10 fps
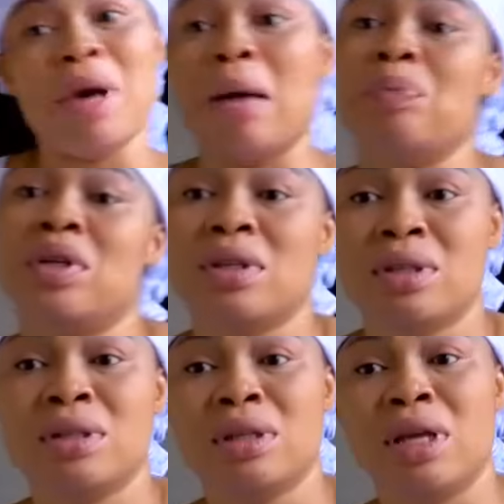him happy.
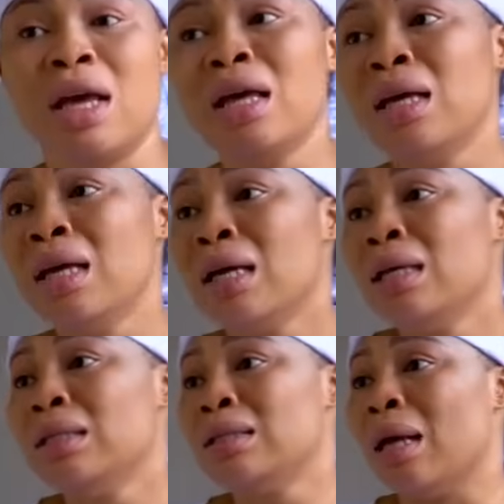Eh?
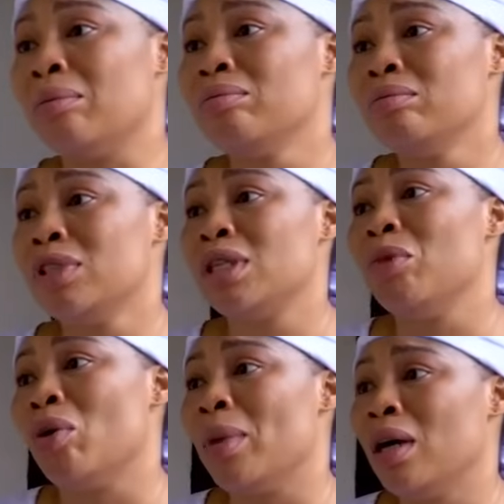Nam, di
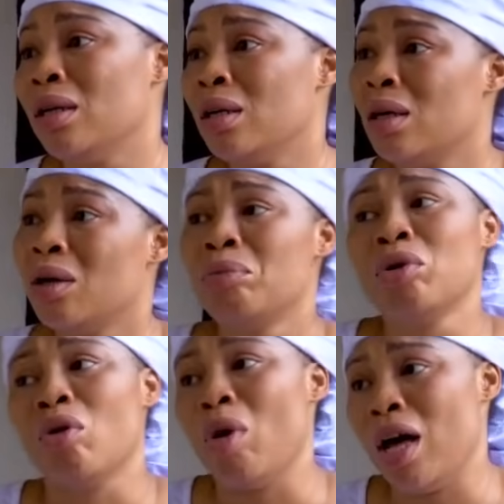mama.
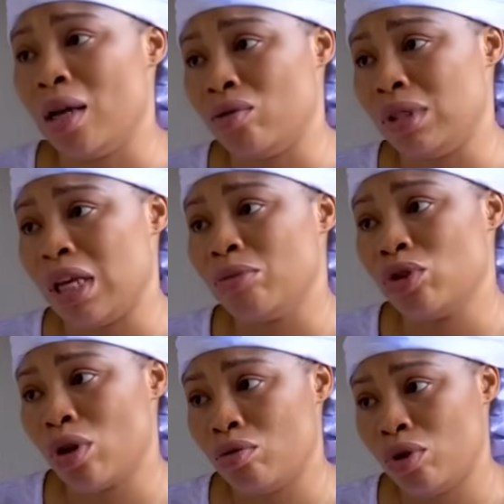Biko, why I lose you? I'm
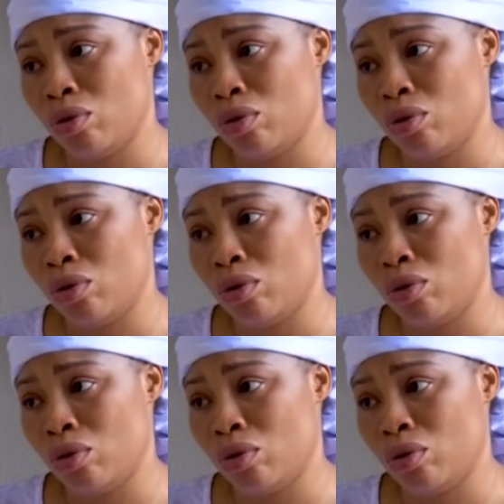sorry,